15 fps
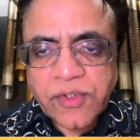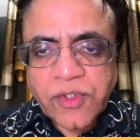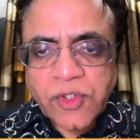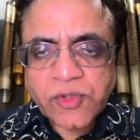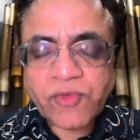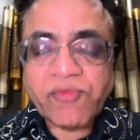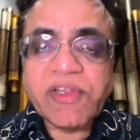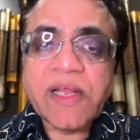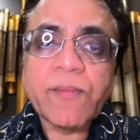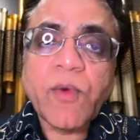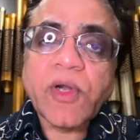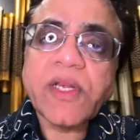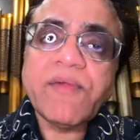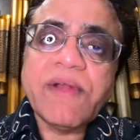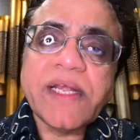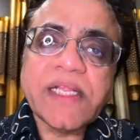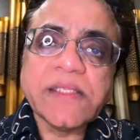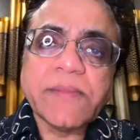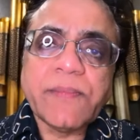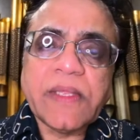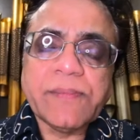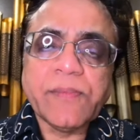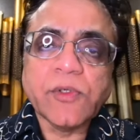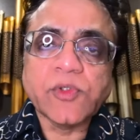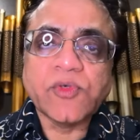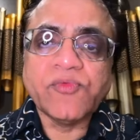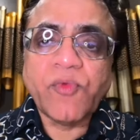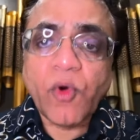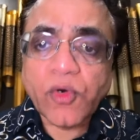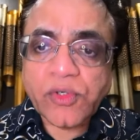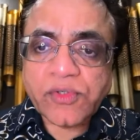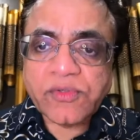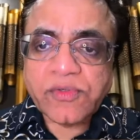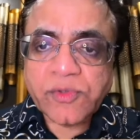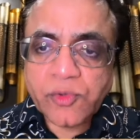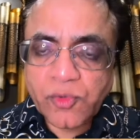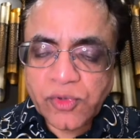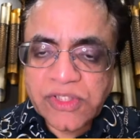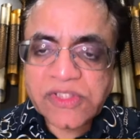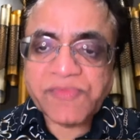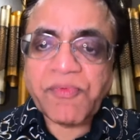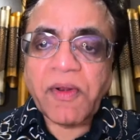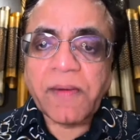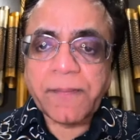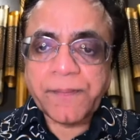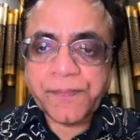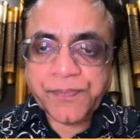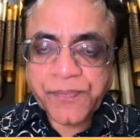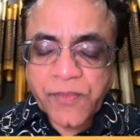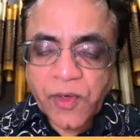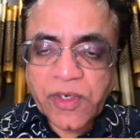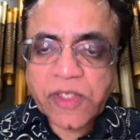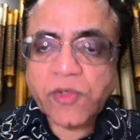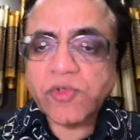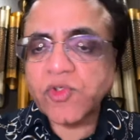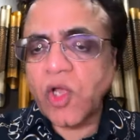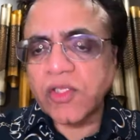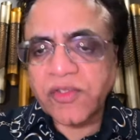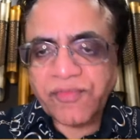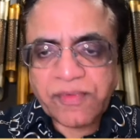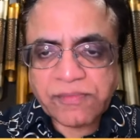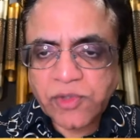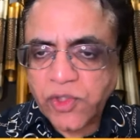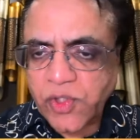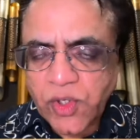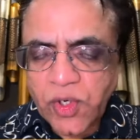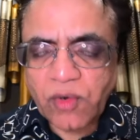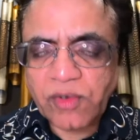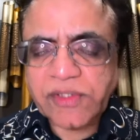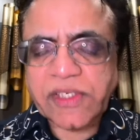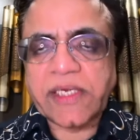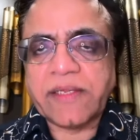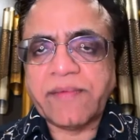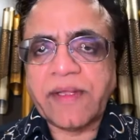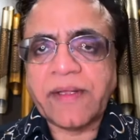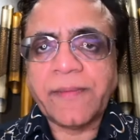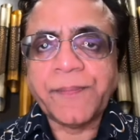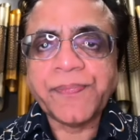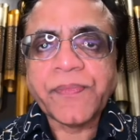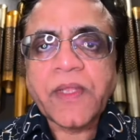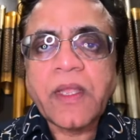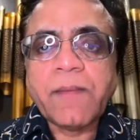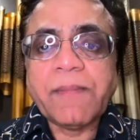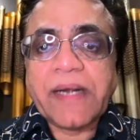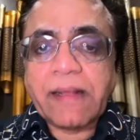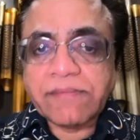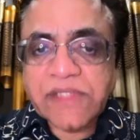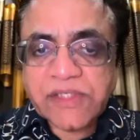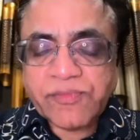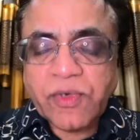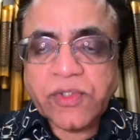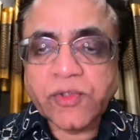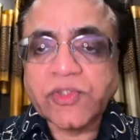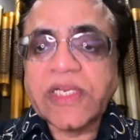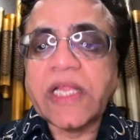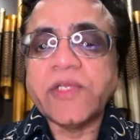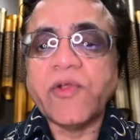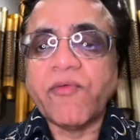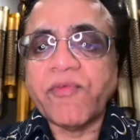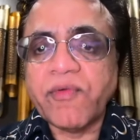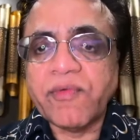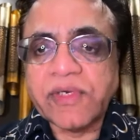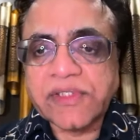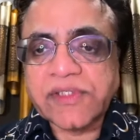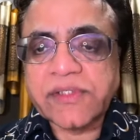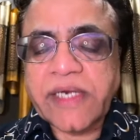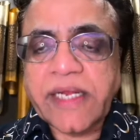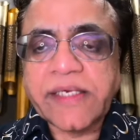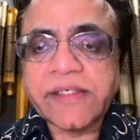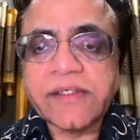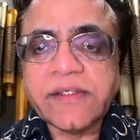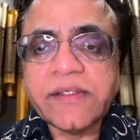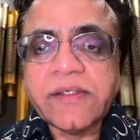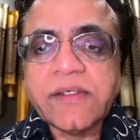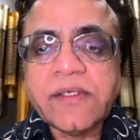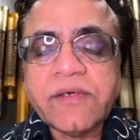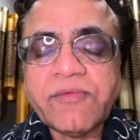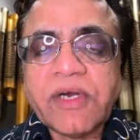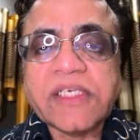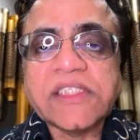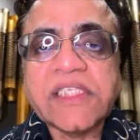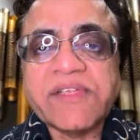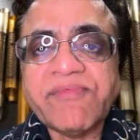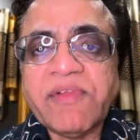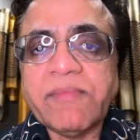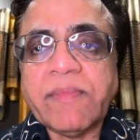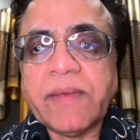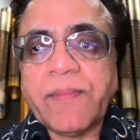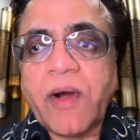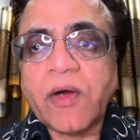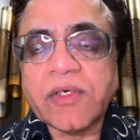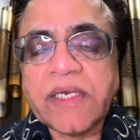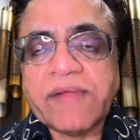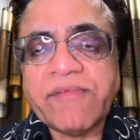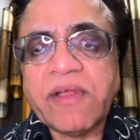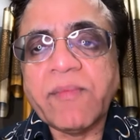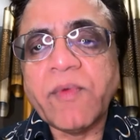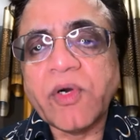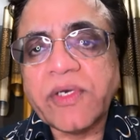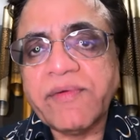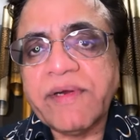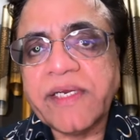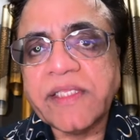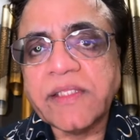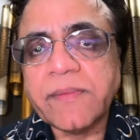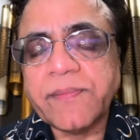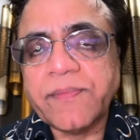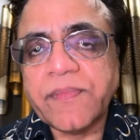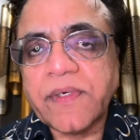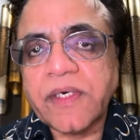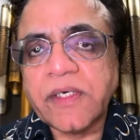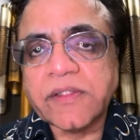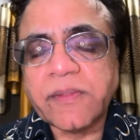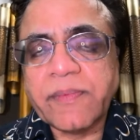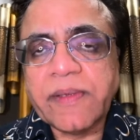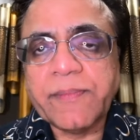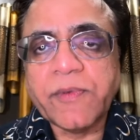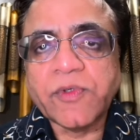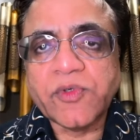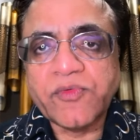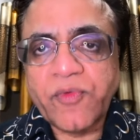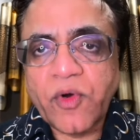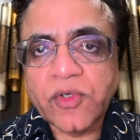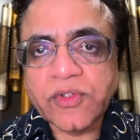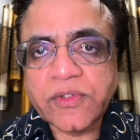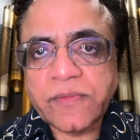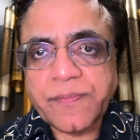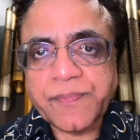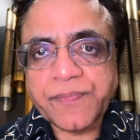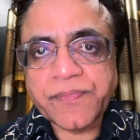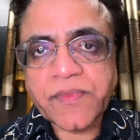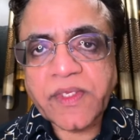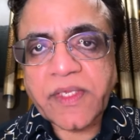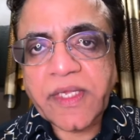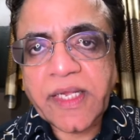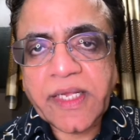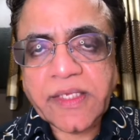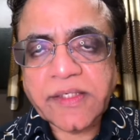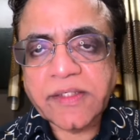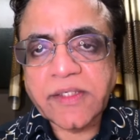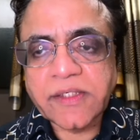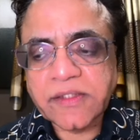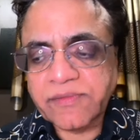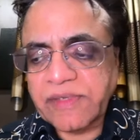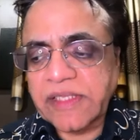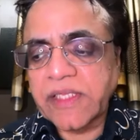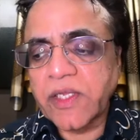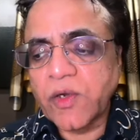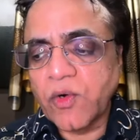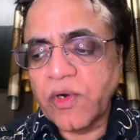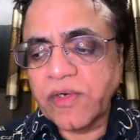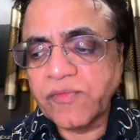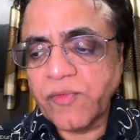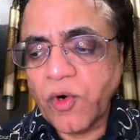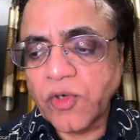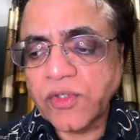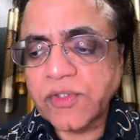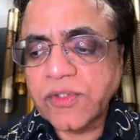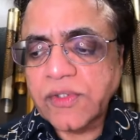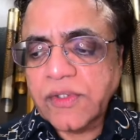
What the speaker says: So we are motivating the people to vote through this film. Okay, you saw the film, so you know it anyway. But I just want to tell your viewers, right? What is this film about? Like, we are motivating the people to vote. And when they go and vote,